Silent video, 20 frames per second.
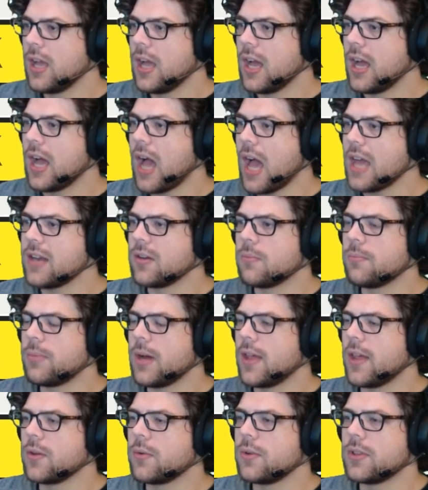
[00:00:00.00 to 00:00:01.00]
I don't
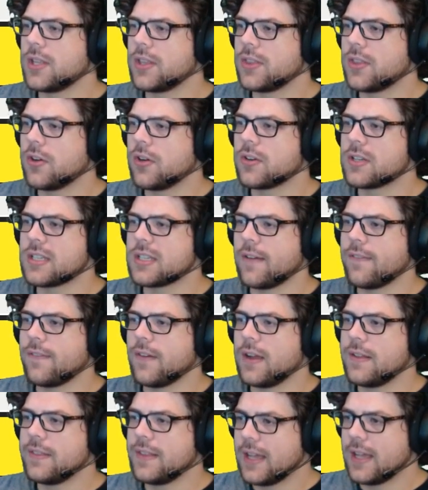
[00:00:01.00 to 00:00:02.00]
bother with it though, because I
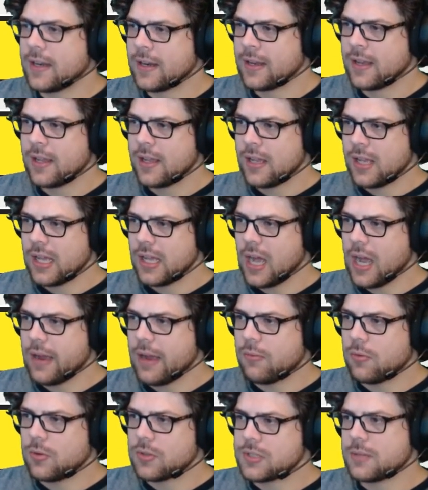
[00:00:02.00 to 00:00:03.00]
find that I
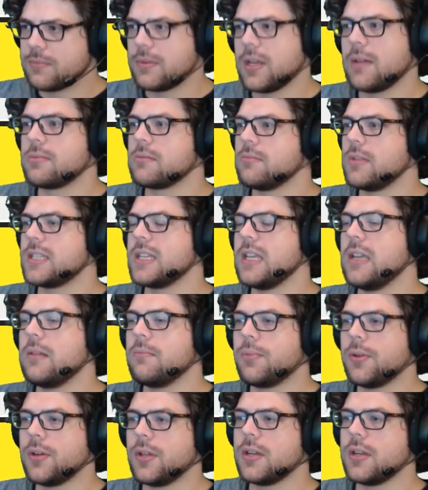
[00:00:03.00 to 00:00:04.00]
will sometimes
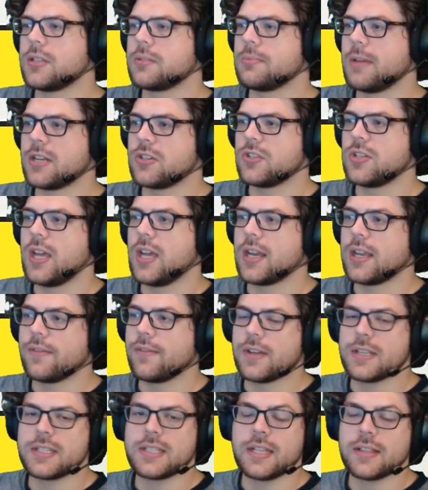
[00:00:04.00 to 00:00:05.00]
misinput a smash attack
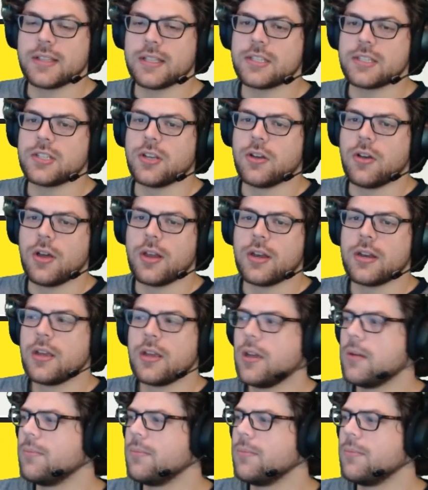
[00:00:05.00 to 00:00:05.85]
if I set this to on,